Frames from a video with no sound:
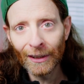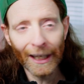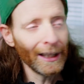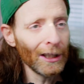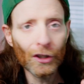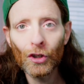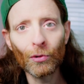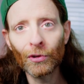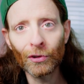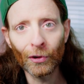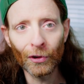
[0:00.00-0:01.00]
any
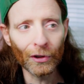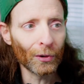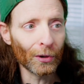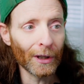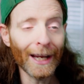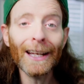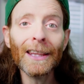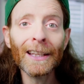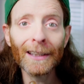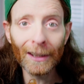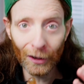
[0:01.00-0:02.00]
chew toy or
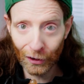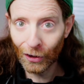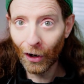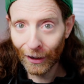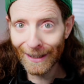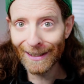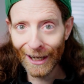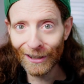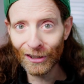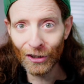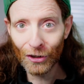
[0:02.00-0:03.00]
anything that your dog is
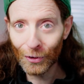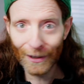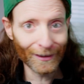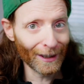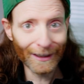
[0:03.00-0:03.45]
actually chewing,